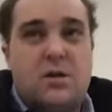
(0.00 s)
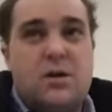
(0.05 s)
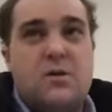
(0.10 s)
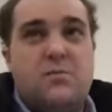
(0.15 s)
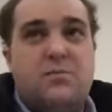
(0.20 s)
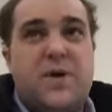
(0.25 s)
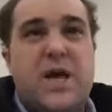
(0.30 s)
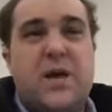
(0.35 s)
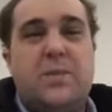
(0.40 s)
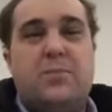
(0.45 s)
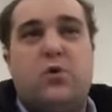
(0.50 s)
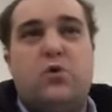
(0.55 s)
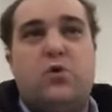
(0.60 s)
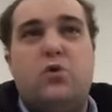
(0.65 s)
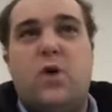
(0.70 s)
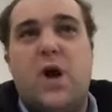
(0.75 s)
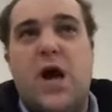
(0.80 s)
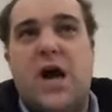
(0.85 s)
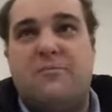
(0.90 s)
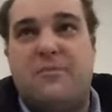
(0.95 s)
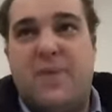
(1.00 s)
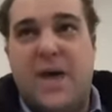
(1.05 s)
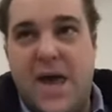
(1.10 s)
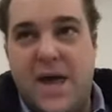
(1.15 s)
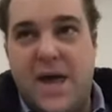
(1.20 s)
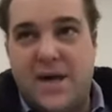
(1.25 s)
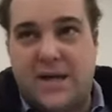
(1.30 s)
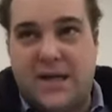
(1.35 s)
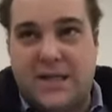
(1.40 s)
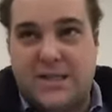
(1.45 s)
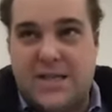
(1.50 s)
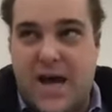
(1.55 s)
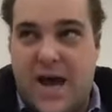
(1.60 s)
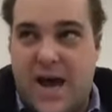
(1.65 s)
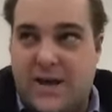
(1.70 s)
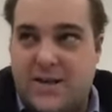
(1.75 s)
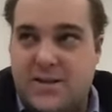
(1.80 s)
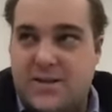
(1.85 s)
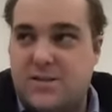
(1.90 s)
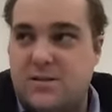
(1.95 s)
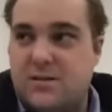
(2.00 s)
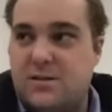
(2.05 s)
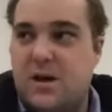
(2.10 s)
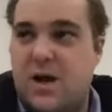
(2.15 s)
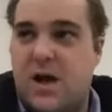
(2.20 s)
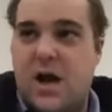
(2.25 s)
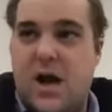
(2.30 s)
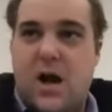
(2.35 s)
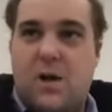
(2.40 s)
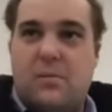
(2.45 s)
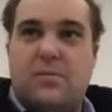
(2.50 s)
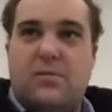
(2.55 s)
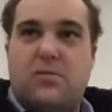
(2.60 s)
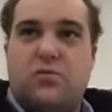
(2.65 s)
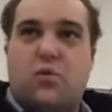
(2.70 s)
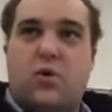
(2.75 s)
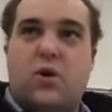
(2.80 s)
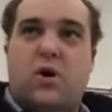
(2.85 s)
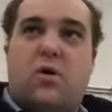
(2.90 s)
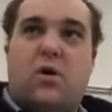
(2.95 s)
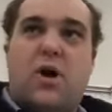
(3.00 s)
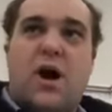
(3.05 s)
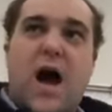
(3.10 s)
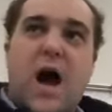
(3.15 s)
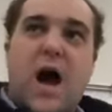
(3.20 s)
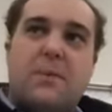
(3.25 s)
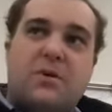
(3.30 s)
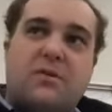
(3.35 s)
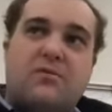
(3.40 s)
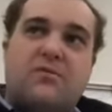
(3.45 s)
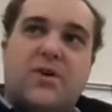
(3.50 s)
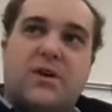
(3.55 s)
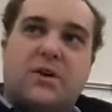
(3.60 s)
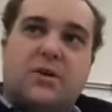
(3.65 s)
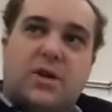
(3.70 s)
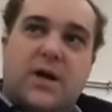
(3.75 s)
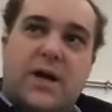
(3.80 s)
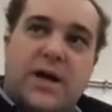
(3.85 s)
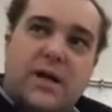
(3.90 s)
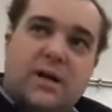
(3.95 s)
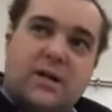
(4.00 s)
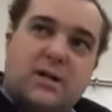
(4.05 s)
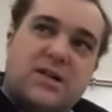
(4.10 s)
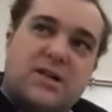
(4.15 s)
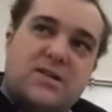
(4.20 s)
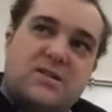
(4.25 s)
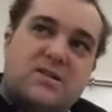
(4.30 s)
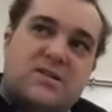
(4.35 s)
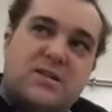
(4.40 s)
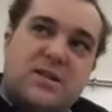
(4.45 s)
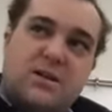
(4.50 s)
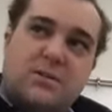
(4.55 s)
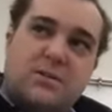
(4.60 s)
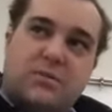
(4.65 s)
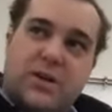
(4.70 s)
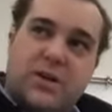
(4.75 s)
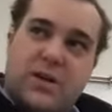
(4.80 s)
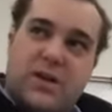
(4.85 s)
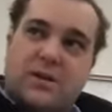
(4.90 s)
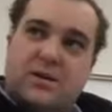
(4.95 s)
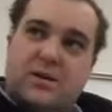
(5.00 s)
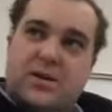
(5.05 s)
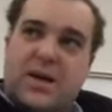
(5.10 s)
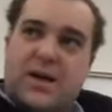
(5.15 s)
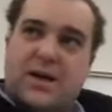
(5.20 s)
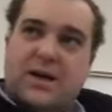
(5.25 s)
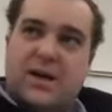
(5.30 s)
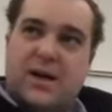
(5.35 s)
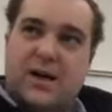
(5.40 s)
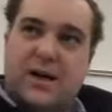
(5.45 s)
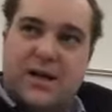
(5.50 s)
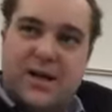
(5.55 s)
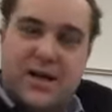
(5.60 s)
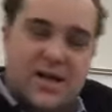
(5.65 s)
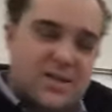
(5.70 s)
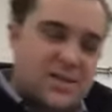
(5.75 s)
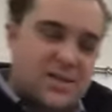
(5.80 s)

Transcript: People who have panic attacks will hyperventilate considerably, and I guess